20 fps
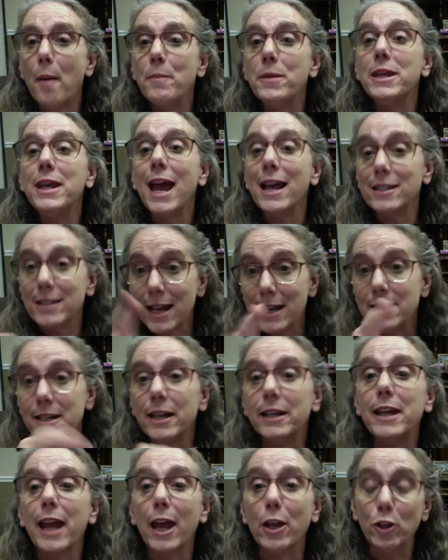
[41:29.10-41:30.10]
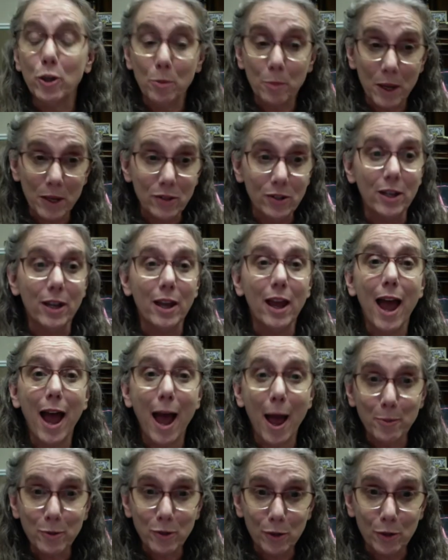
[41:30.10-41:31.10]
Yes, I did get you, Missy.
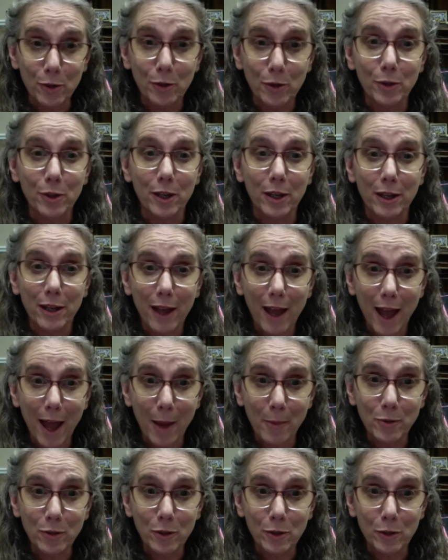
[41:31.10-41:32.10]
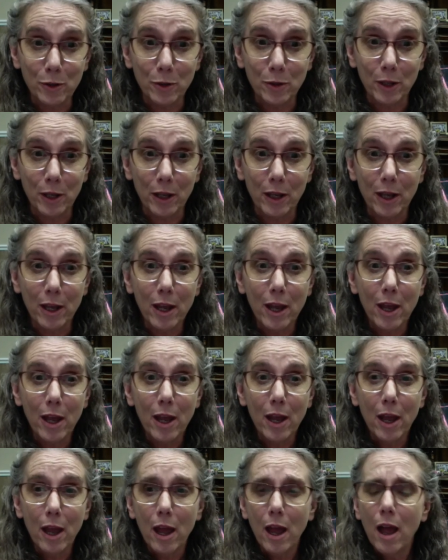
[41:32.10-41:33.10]
Absolutely. Absolutely.
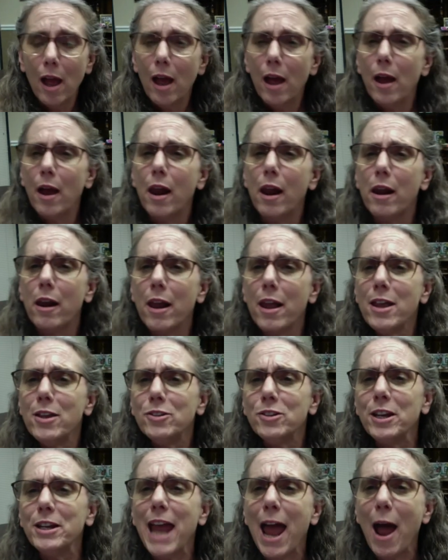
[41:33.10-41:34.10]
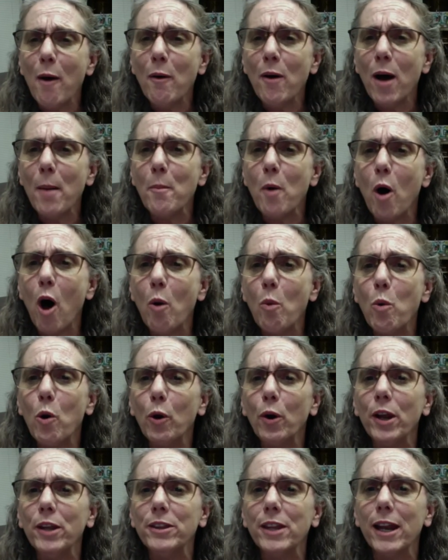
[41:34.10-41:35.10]
See, now I'm all
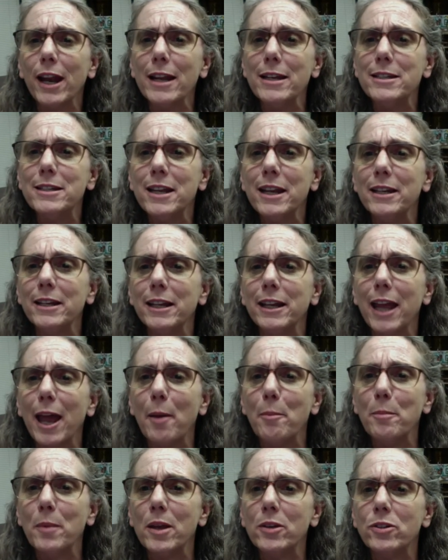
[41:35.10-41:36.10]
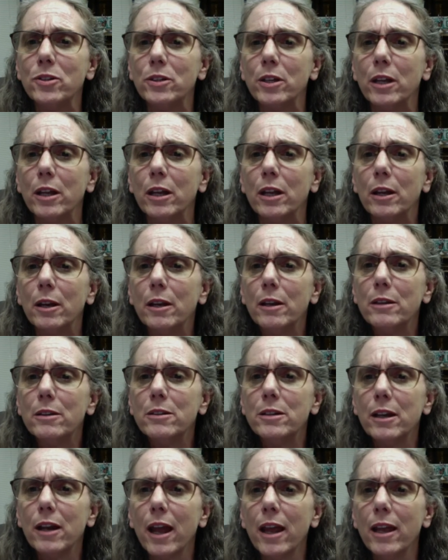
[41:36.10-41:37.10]
worried that I didn't get Misty.
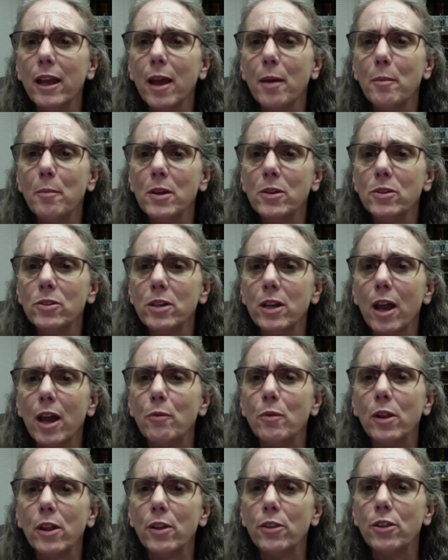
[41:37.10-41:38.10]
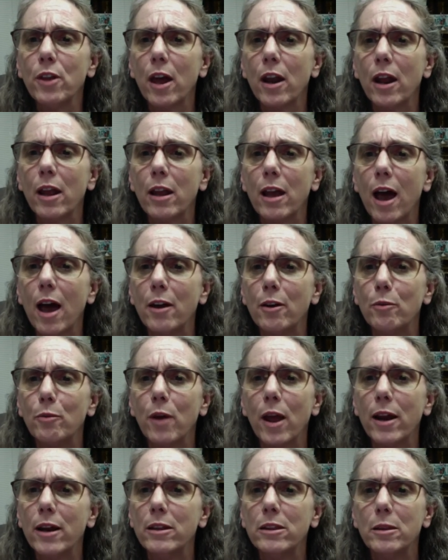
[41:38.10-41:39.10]
Did I get Misty? I really thought I got her
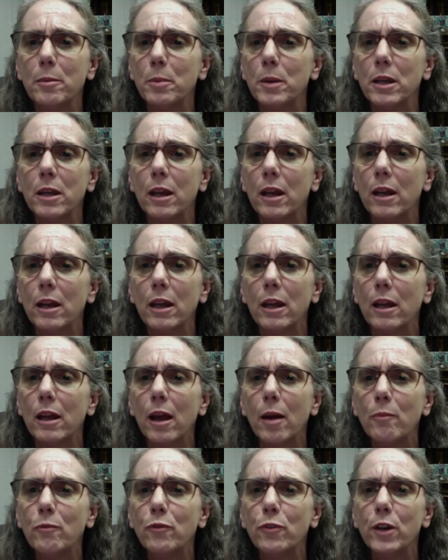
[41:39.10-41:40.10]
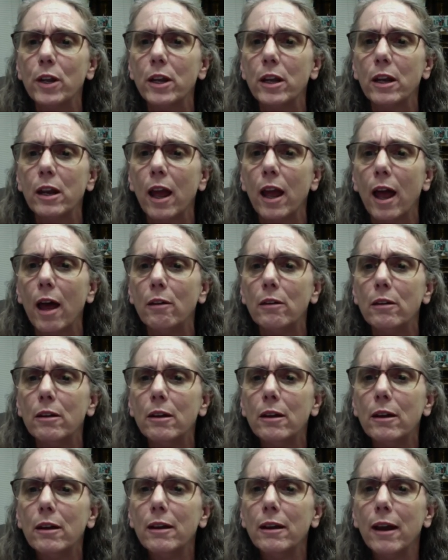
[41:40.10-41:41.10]
right at the beginning. I'm freaking out
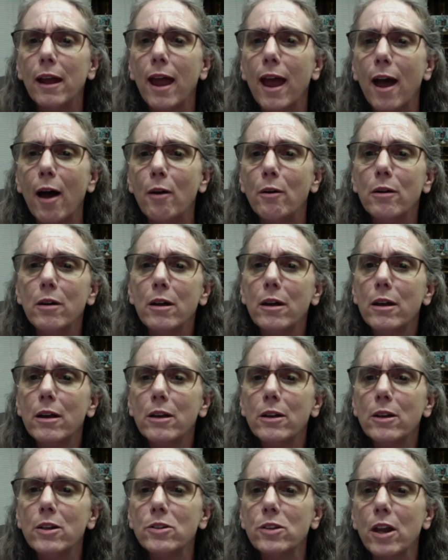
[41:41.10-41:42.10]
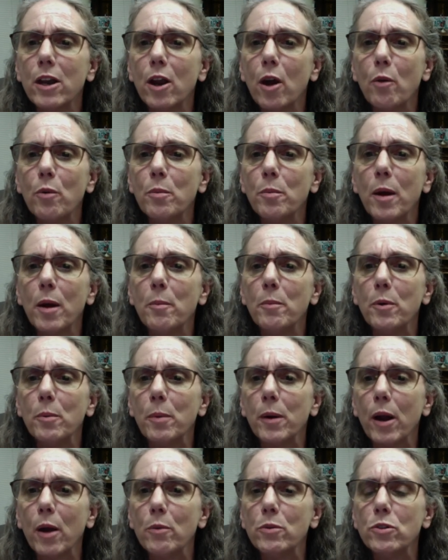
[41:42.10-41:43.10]
now because I don't remember,
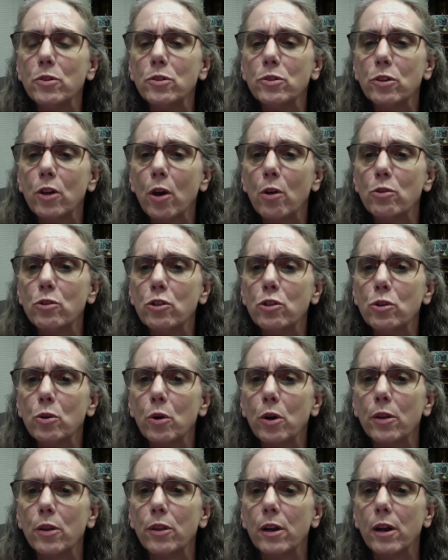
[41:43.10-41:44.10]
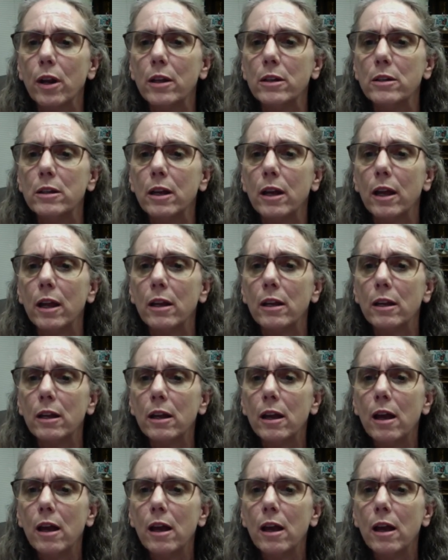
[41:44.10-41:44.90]
but I was so sure that I did.